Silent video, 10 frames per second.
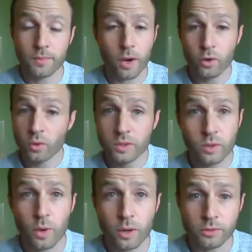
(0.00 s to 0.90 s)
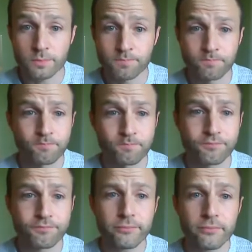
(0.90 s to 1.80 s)
across the world.
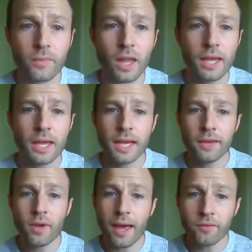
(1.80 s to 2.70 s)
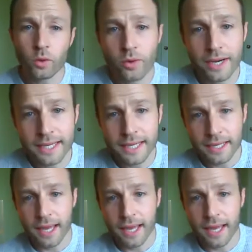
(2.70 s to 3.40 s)
If you haven't already,